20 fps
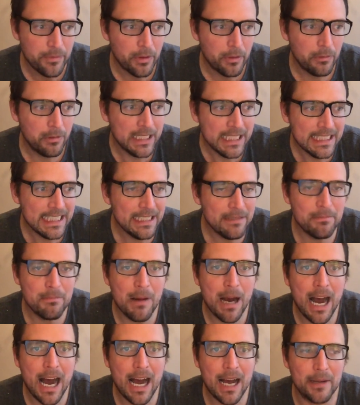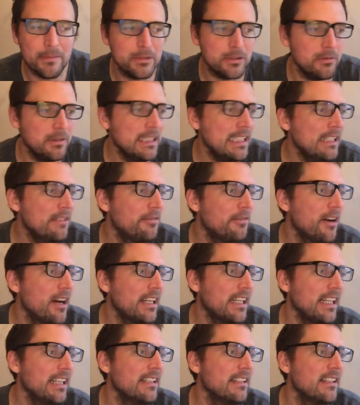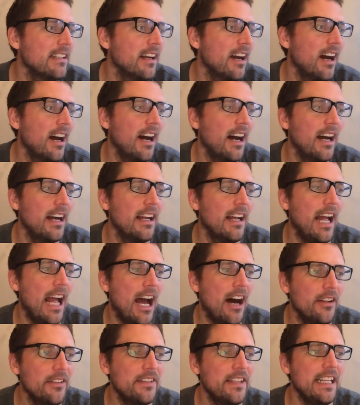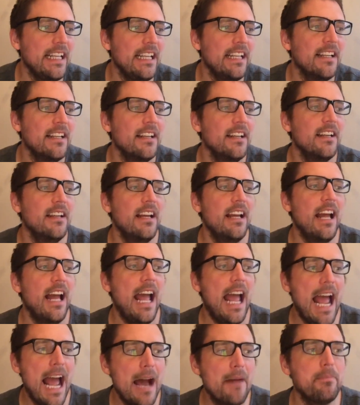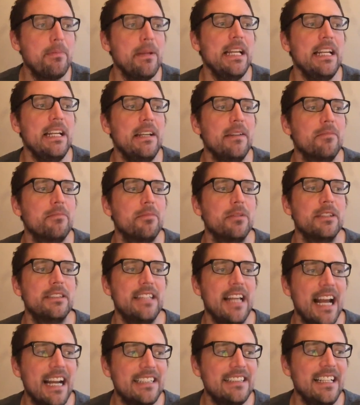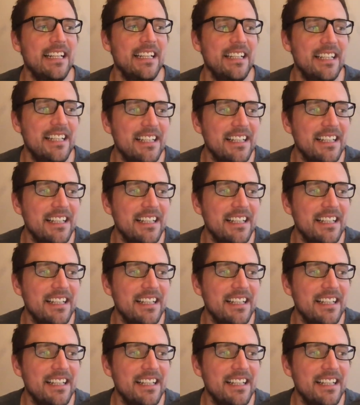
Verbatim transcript: We need moms. We need fucking uh, healthy, happy, protected